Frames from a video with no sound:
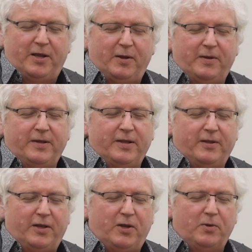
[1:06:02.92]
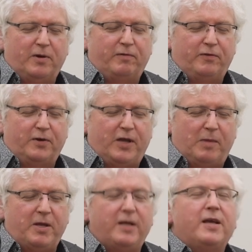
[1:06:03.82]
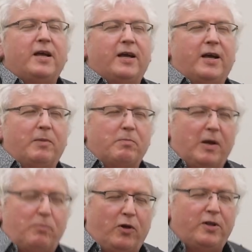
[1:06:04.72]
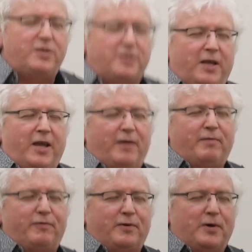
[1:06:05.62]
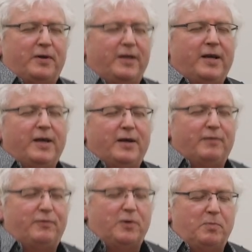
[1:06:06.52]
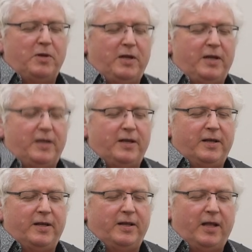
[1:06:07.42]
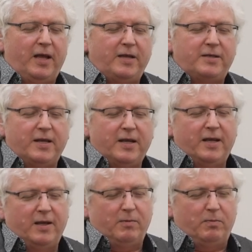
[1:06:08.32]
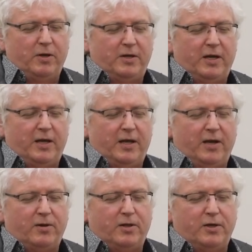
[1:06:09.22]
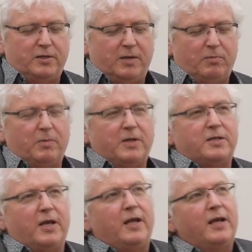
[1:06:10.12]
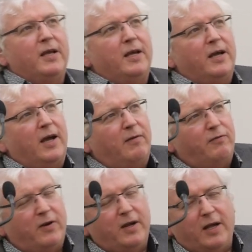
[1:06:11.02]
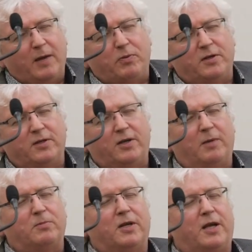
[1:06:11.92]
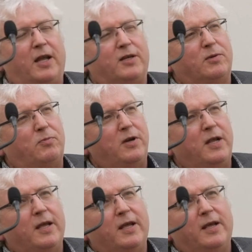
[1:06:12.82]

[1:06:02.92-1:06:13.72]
uh, thank you all for coming. My apologies again for for being late, but uh, I'll close simply by saying I'm very happy to come to Canterbury